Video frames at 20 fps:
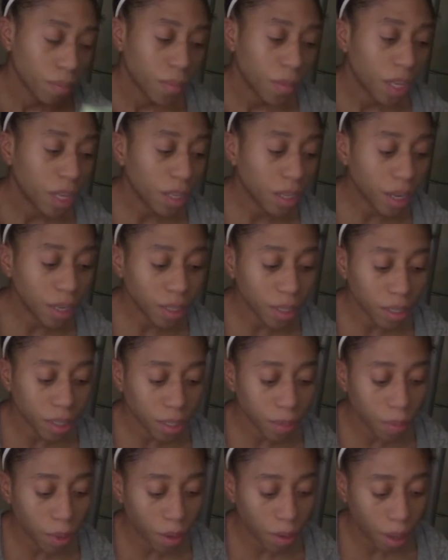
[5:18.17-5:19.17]
it doesn't
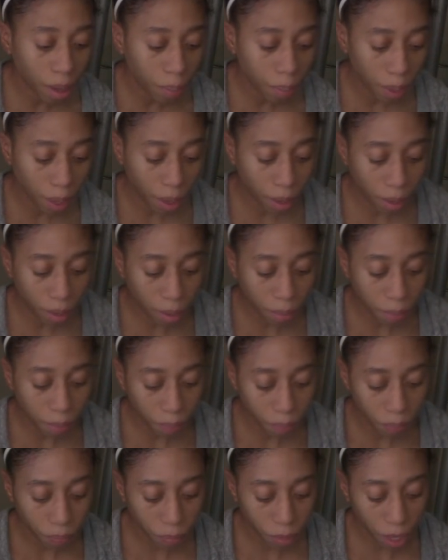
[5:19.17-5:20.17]
smell that bad,
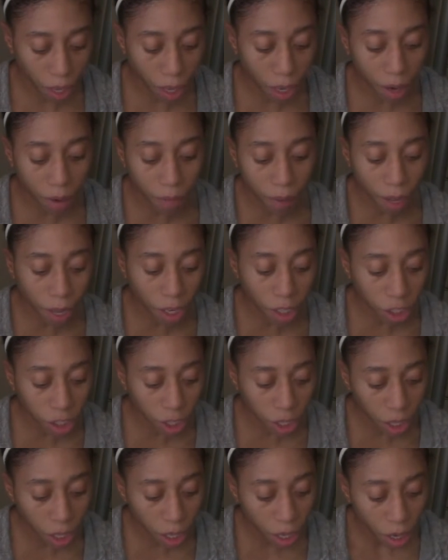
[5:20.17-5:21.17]
and I've
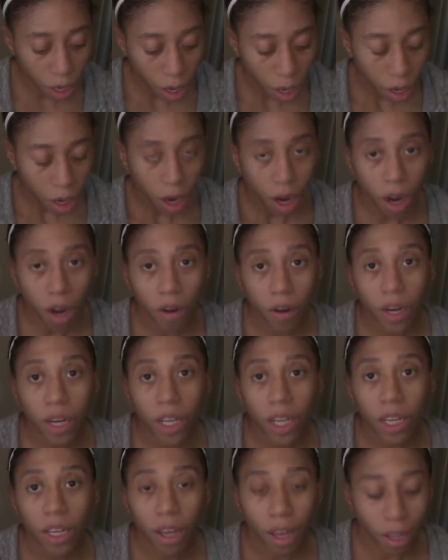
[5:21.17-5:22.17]
actually
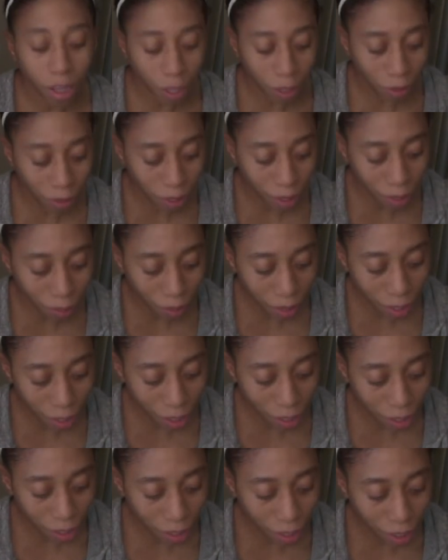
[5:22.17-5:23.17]
already used some of
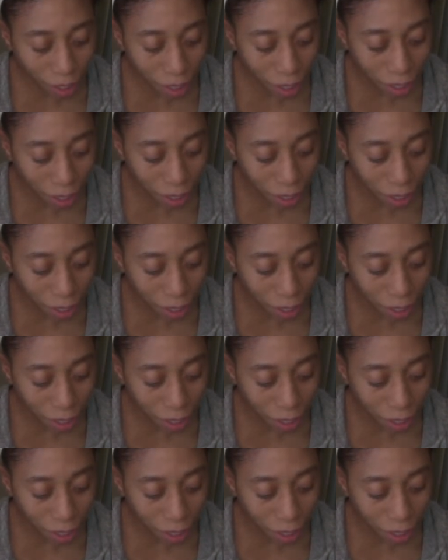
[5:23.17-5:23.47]
this.